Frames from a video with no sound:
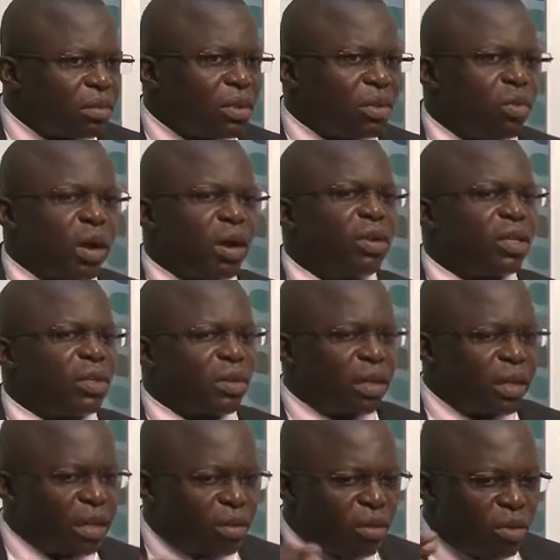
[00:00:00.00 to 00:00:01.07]
we are only
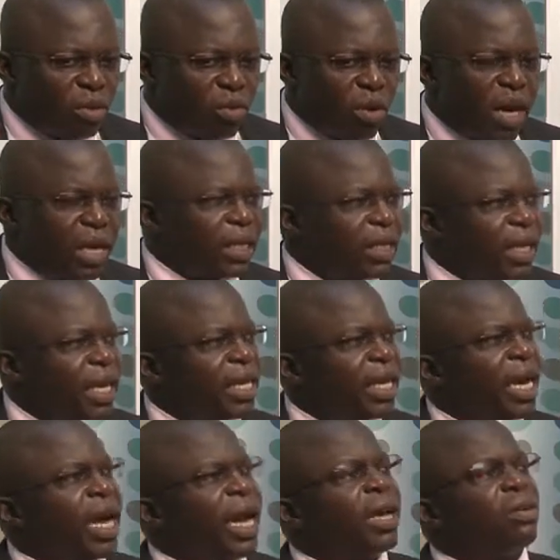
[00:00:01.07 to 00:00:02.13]
talking on one side
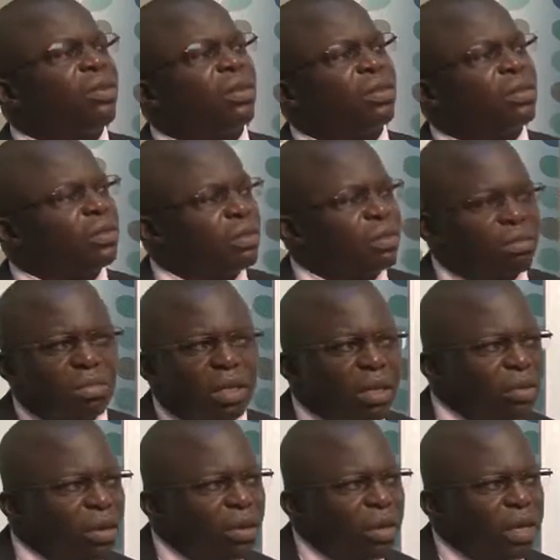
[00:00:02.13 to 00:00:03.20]
and not
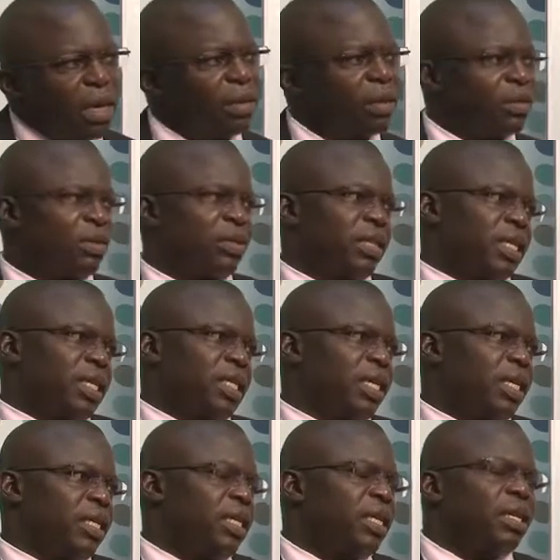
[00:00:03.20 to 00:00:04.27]
giving alternatives on the other
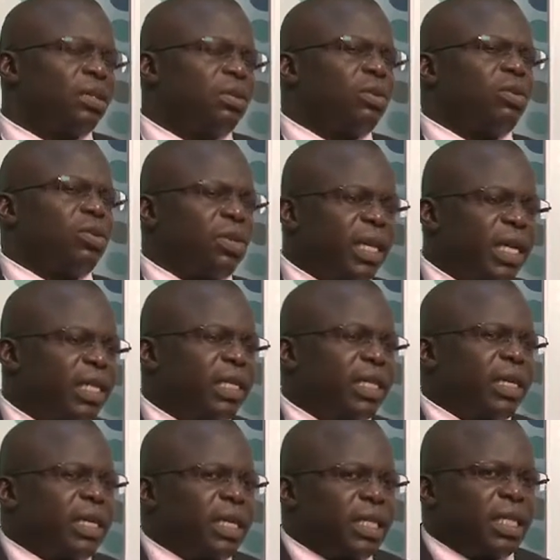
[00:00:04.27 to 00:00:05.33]
side. So also that is the
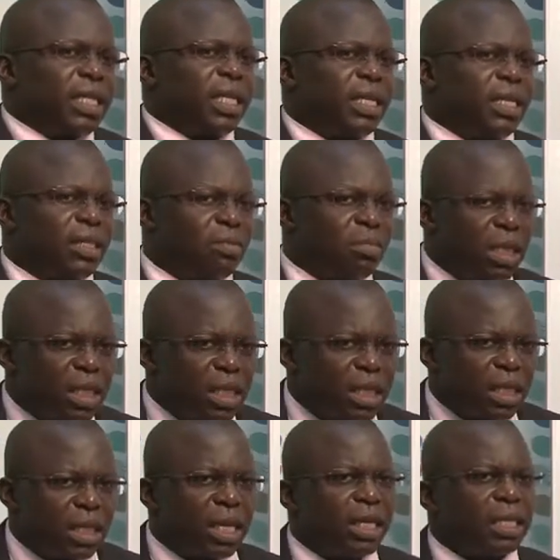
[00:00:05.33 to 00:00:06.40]
other thing that is being
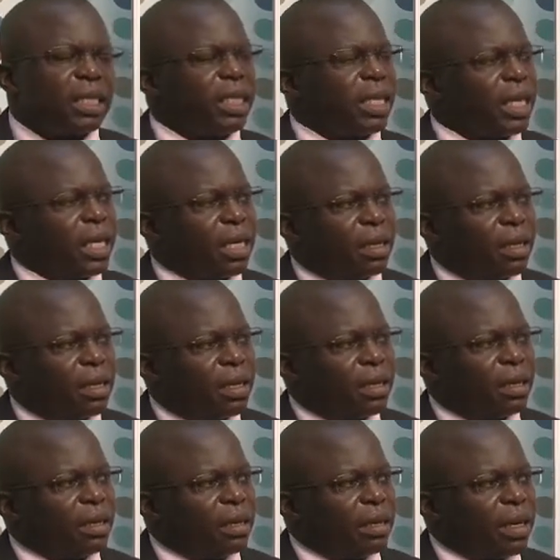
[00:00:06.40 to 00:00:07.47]
discussed here,
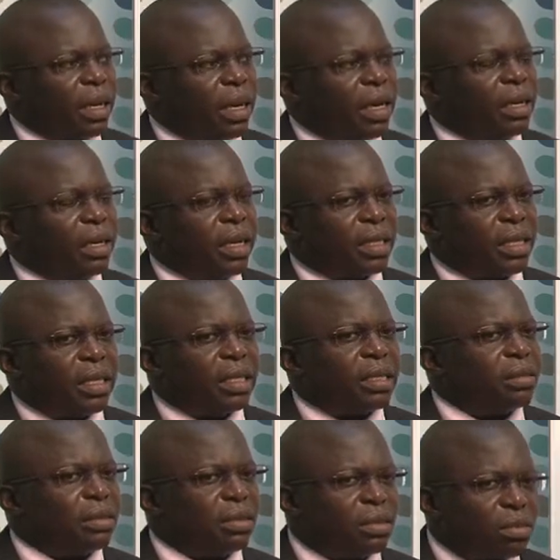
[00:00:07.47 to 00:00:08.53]
and I think
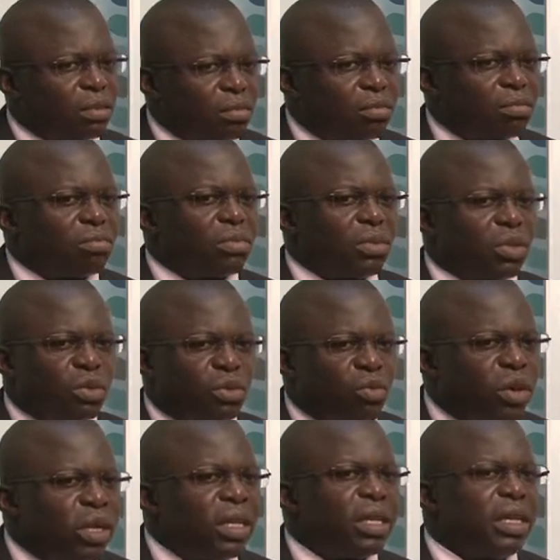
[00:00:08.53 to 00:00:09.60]

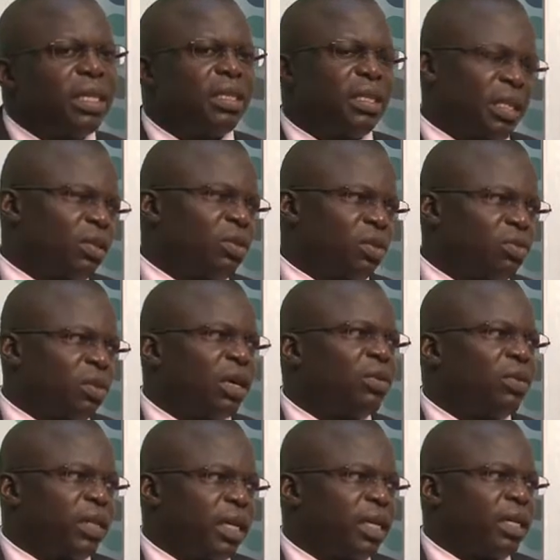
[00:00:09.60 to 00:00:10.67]
we need still to work
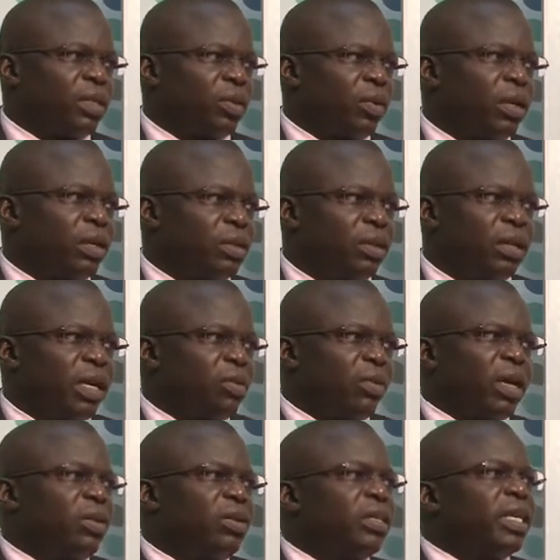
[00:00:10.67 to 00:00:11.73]
on that as well, so that we
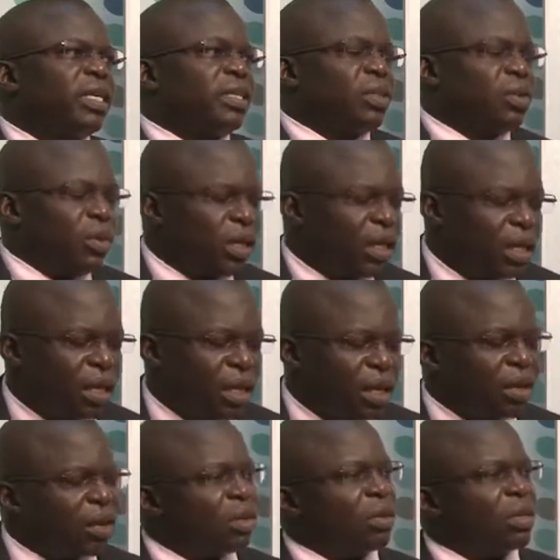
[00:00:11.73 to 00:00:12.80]
are not just doing
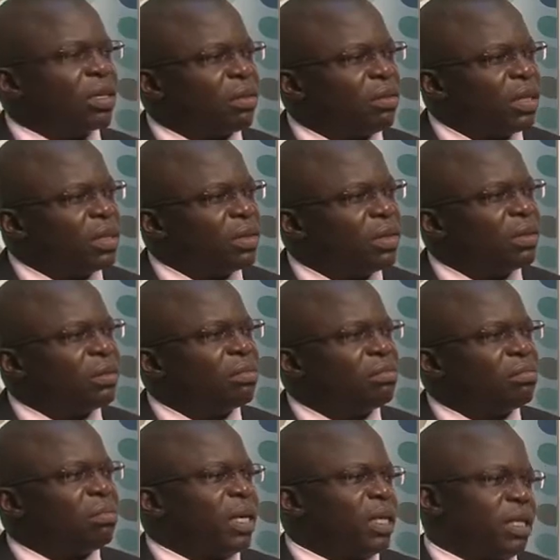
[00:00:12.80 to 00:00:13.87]
conservation
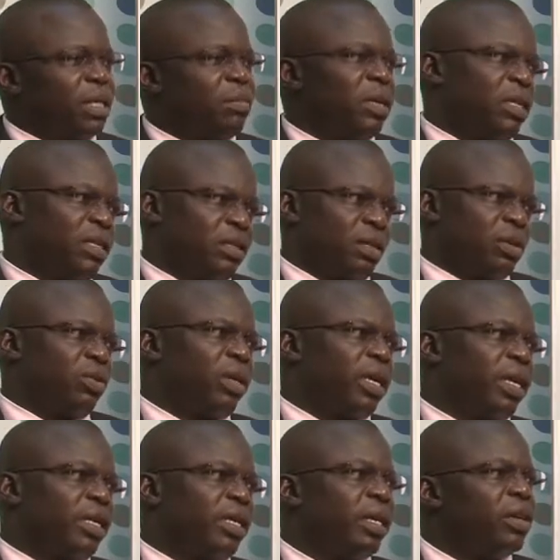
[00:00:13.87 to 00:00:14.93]
per se, but looking
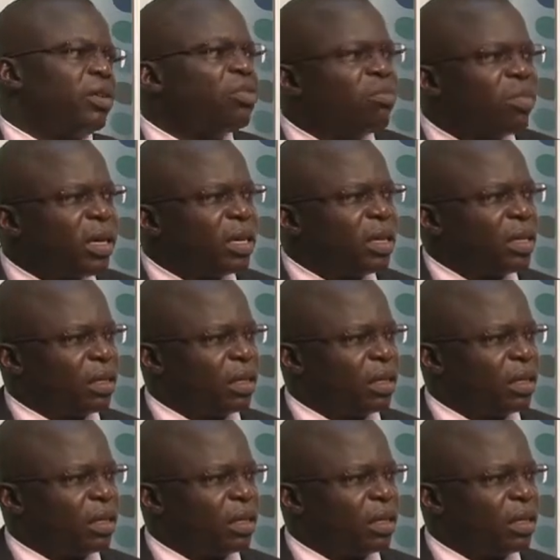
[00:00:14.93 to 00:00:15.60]
at the human,